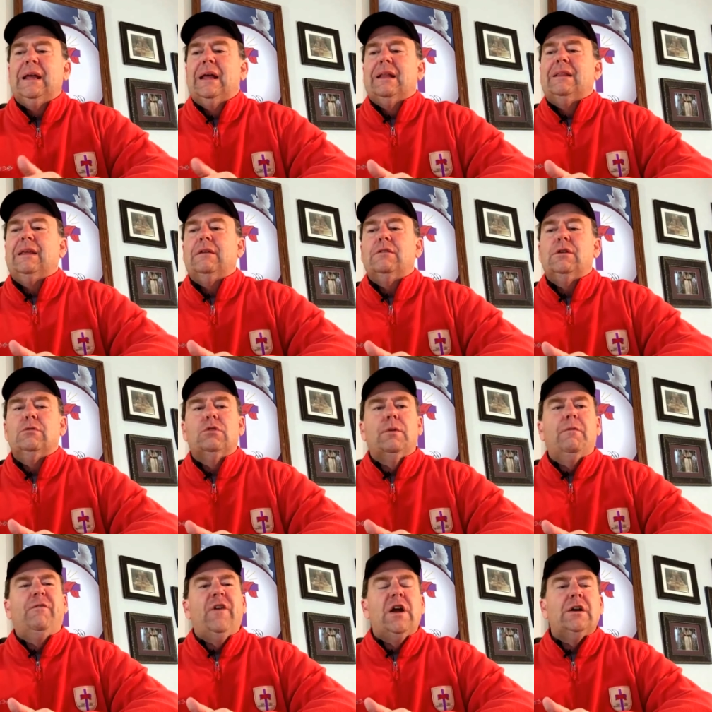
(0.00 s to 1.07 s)
the, the,
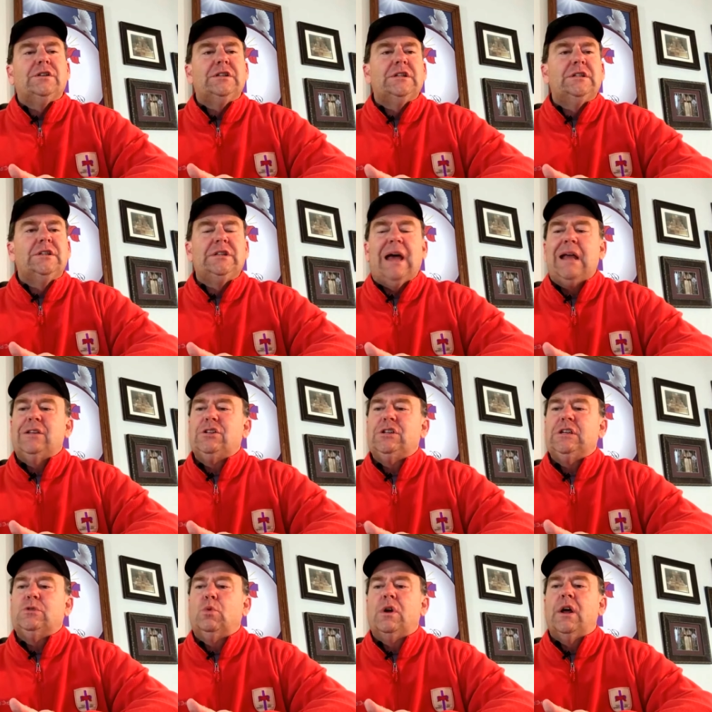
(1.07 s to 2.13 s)
the Pharisees and
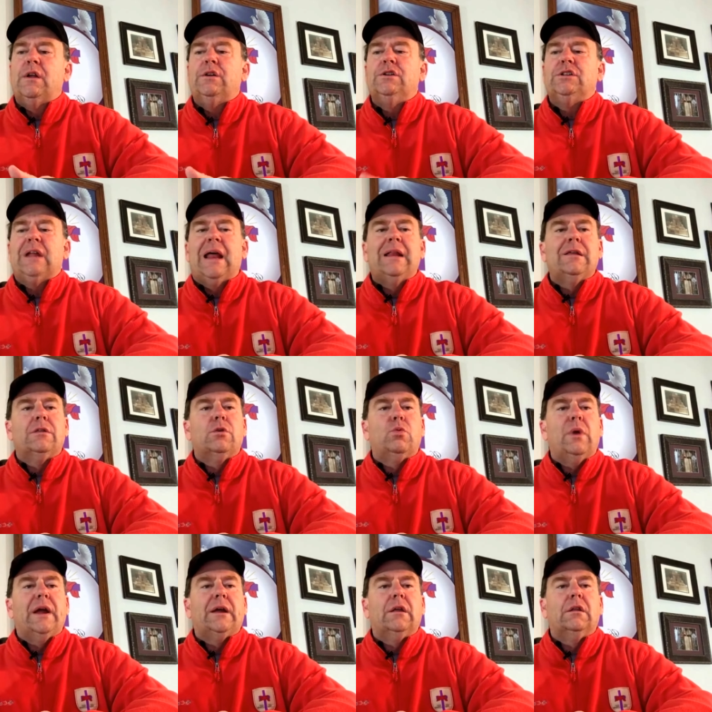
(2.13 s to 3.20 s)
Sadducees weren't understanding the
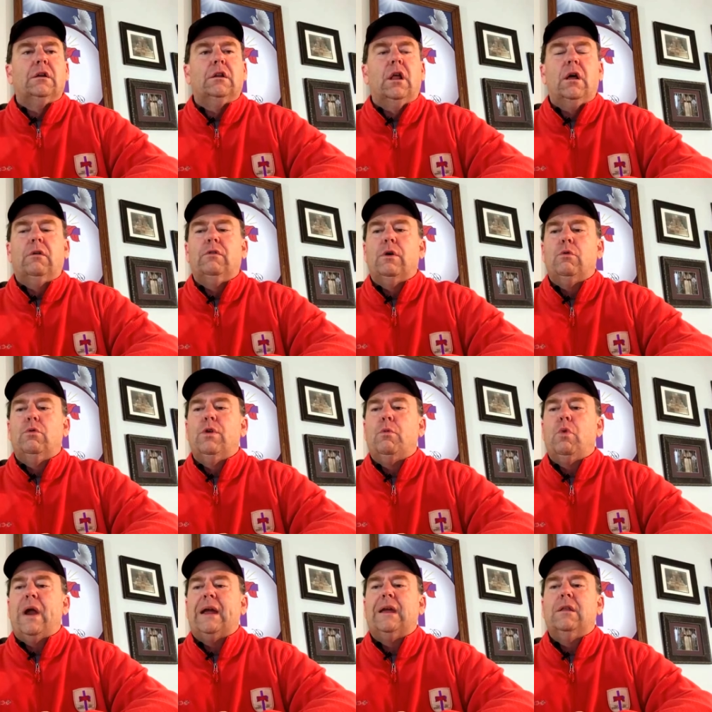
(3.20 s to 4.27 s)
regular, the, the
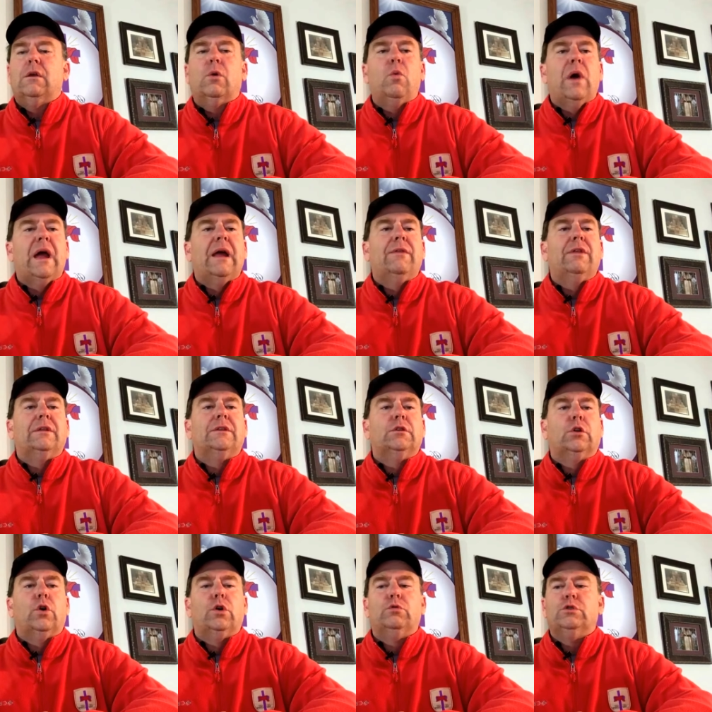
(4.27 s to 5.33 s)
regular way that the
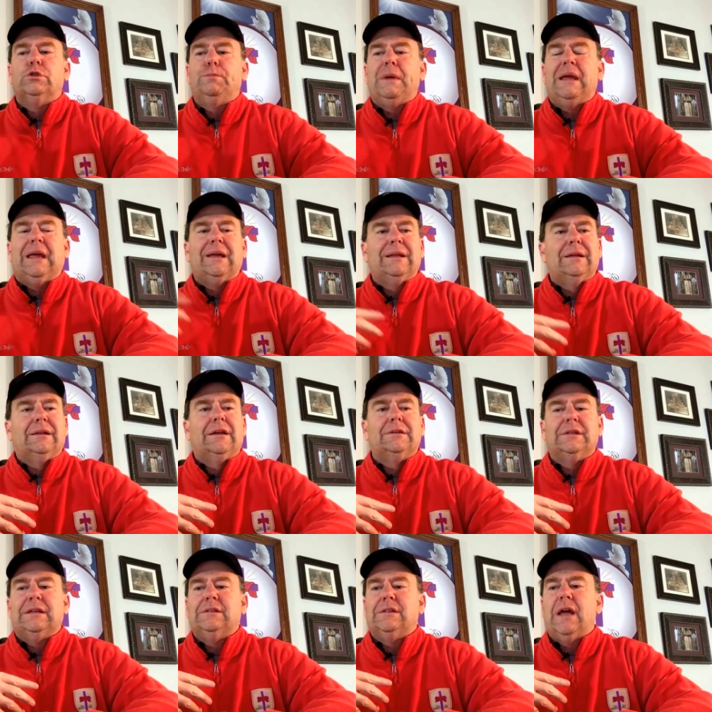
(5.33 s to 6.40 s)
Lord was speaking
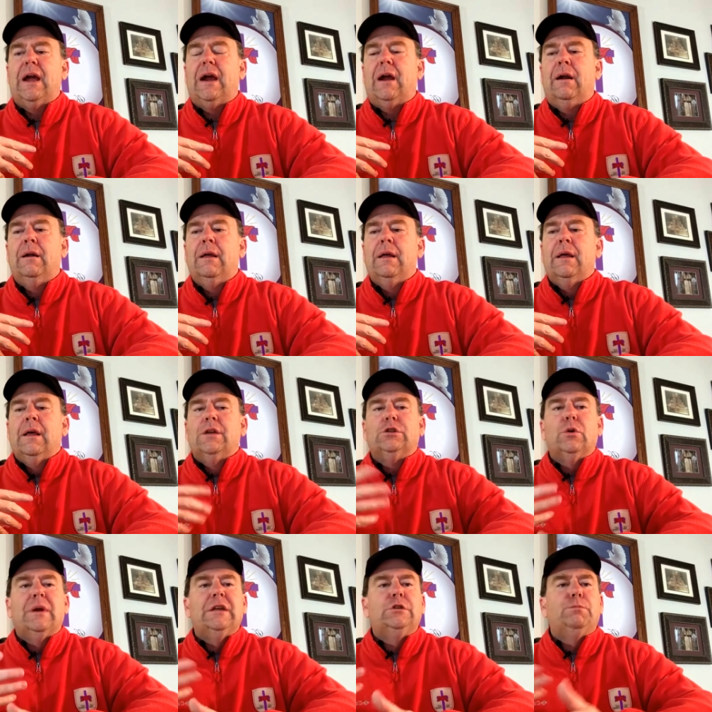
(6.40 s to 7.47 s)
because he's there.
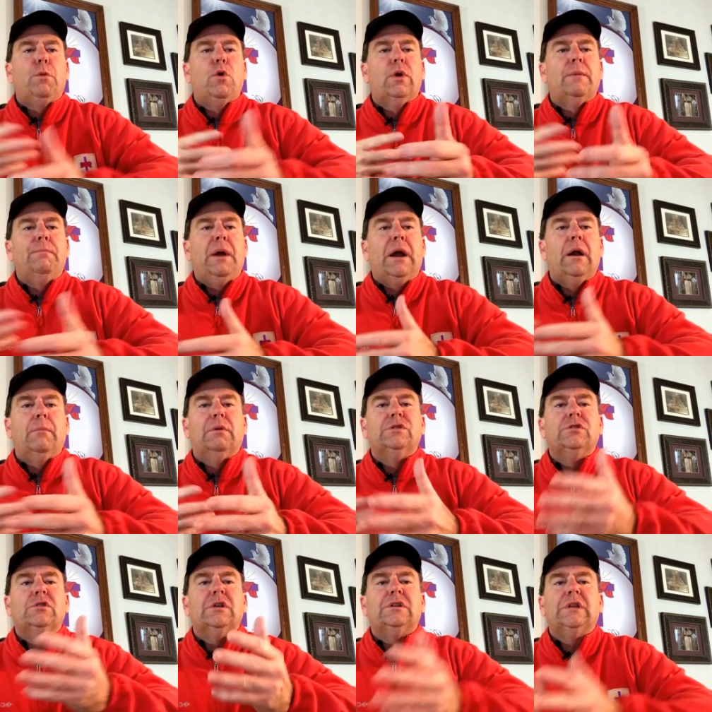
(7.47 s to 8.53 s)
So he spoke in parables
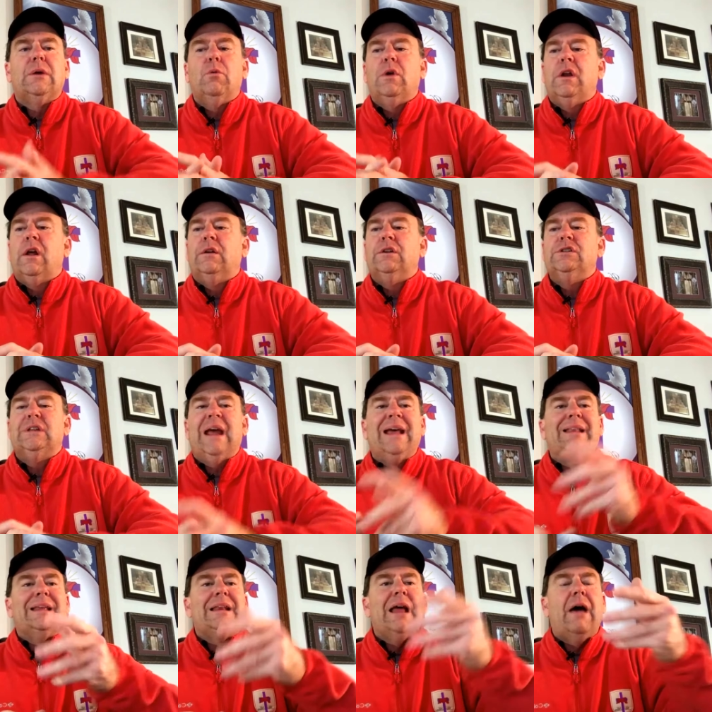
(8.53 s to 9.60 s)
so that they wouldn't
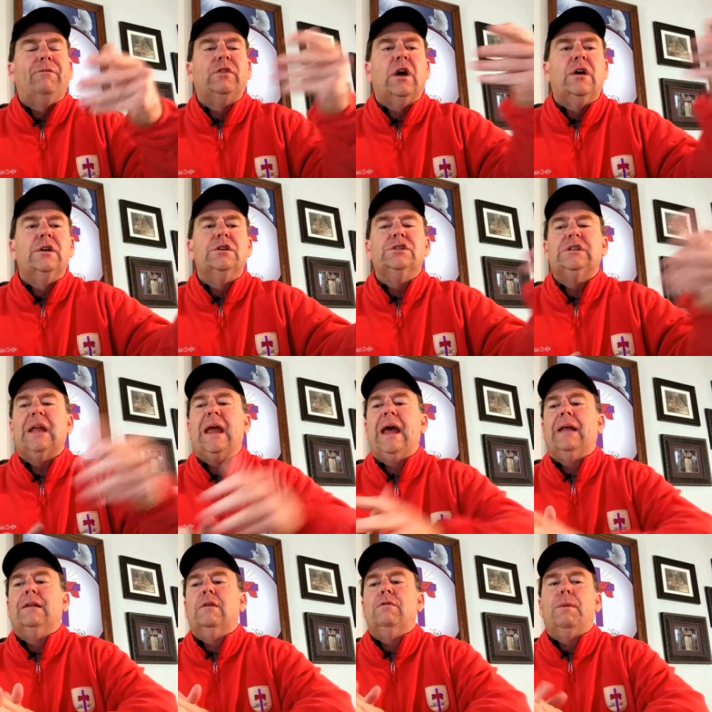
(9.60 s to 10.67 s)
understand it. They'd have to
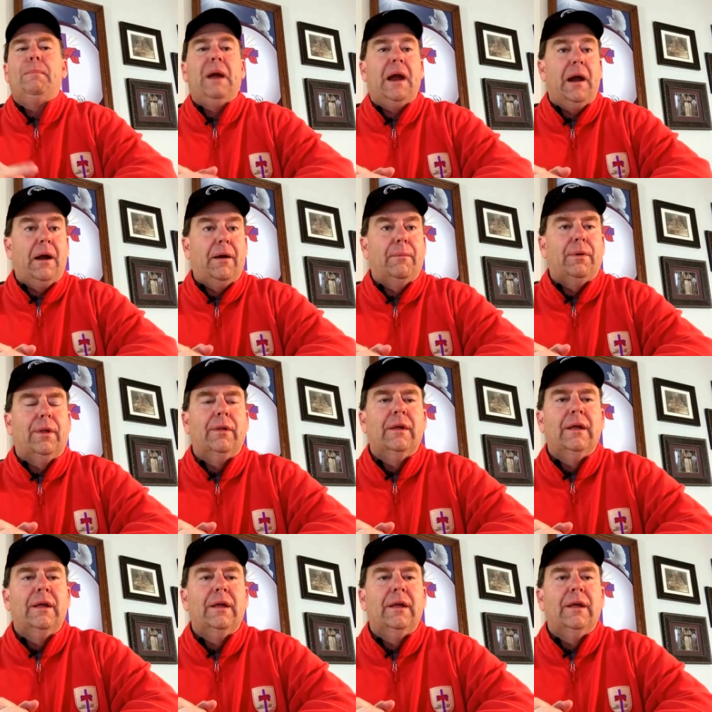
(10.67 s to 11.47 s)
understand the parable.